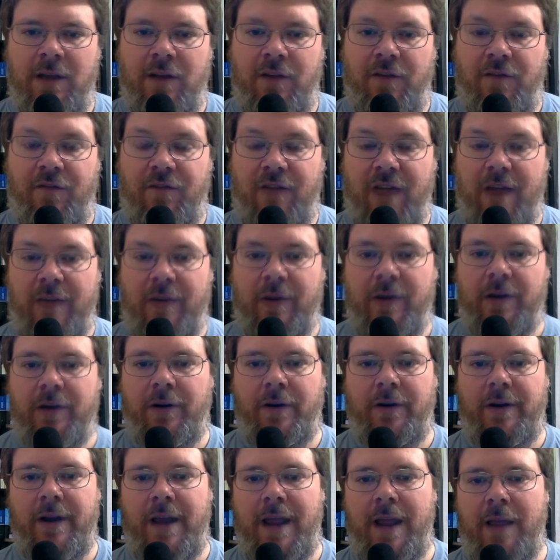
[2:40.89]
famine, and
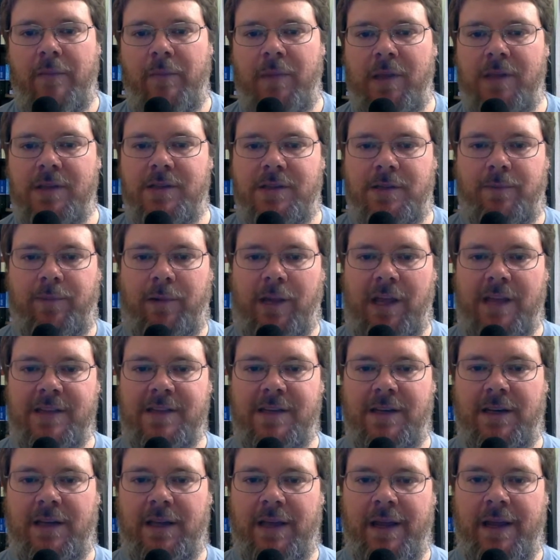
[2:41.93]
her name means the
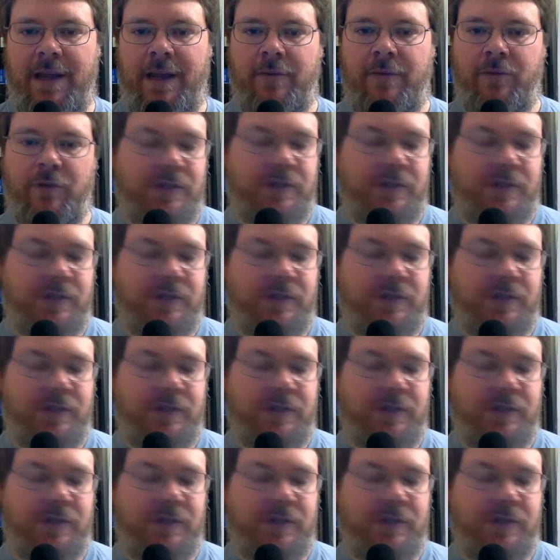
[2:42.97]
pleasant land,